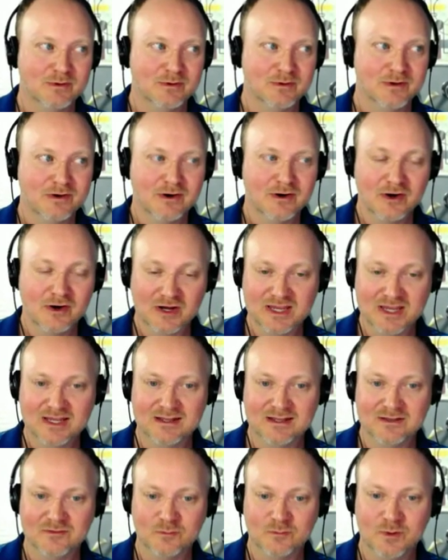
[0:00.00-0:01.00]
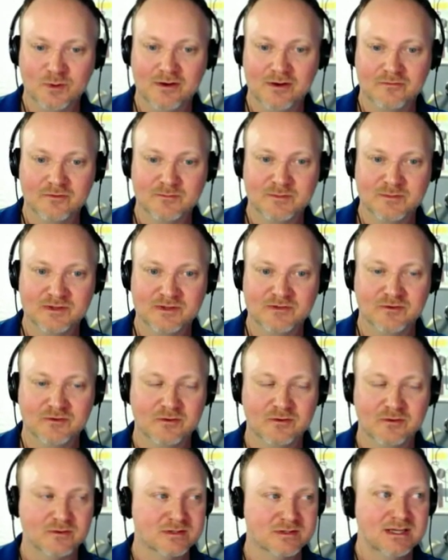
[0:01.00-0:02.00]
are getting as well from these
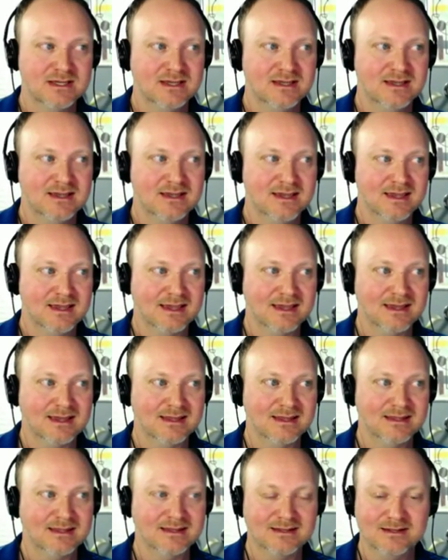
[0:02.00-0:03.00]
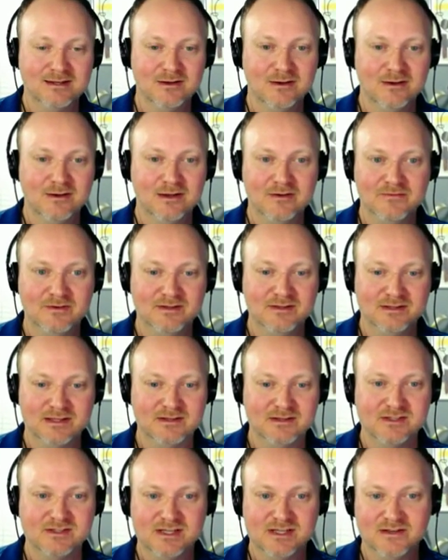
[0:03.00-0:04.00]
folks. And if it, like you
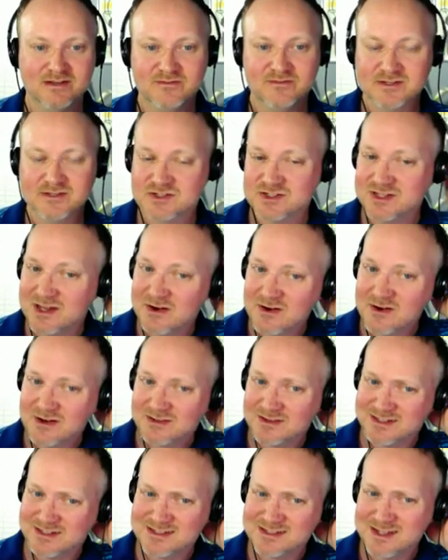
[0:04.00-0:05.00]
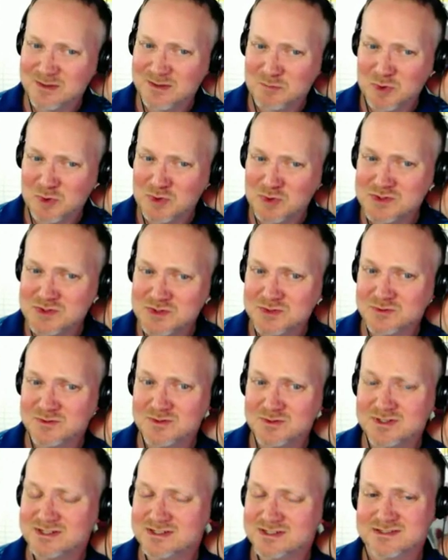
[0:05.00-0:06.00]
said, if it's generic, then it's not personal, and
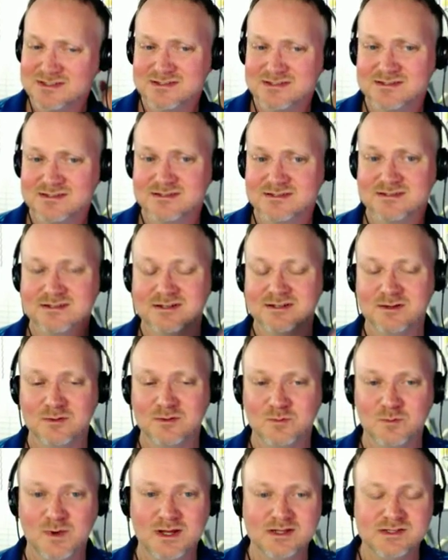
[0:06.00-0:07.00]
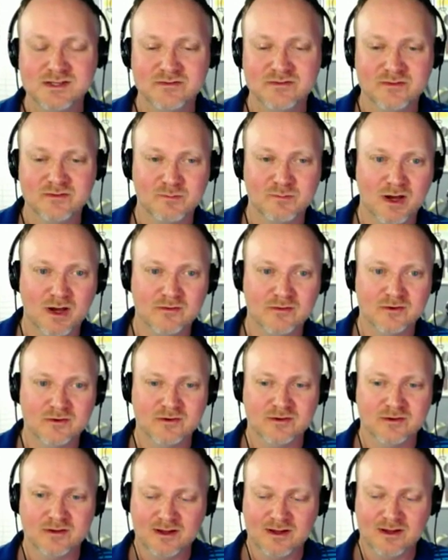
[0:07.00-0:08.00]
it's why did you even bother?
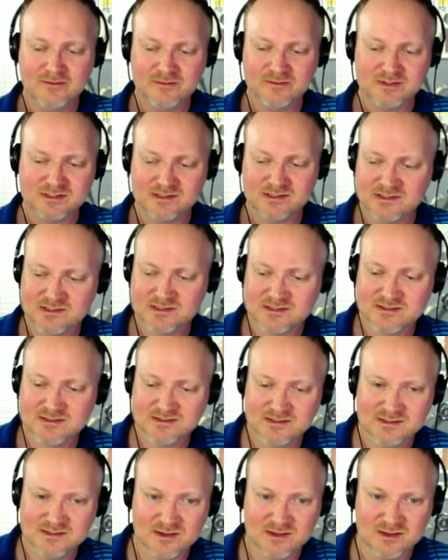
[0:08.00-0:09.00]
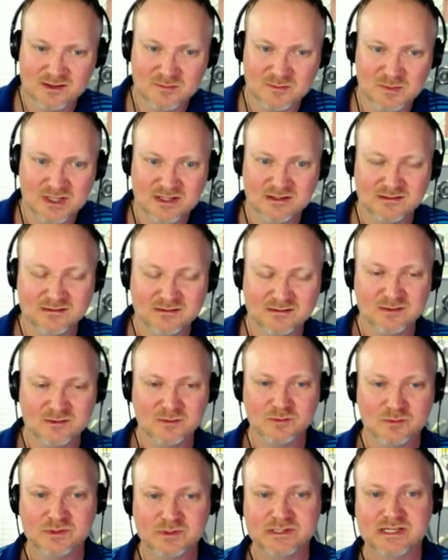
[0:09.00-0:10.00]
Obviously, it's automated, and you don't
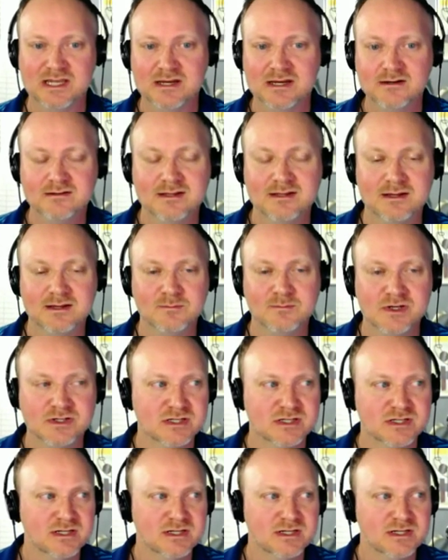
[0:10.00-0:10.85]
really care that much.